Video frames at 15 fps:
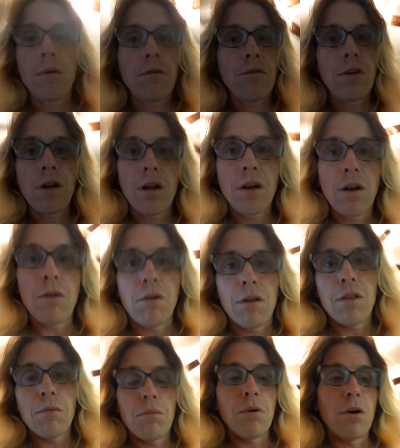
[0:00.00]
for not knowing
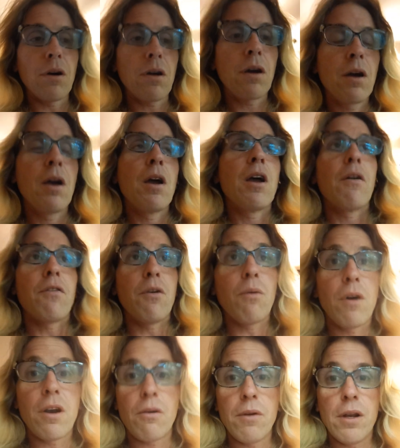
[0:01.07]
the book. If you
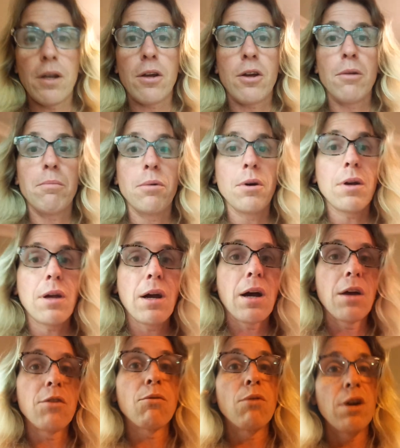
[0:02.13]
want to read a good book,
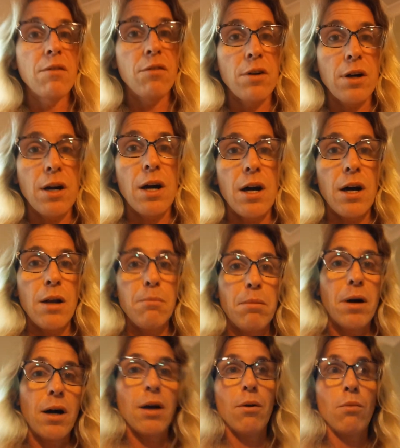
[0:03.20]
guys, River God
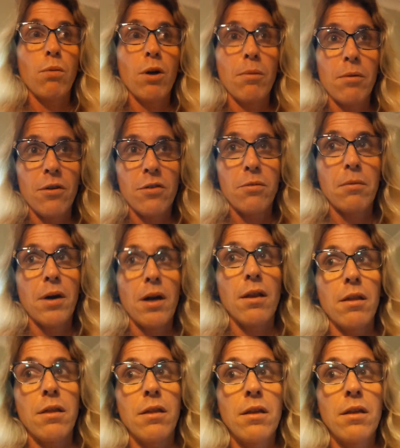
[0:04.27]
by Wilbur Smith.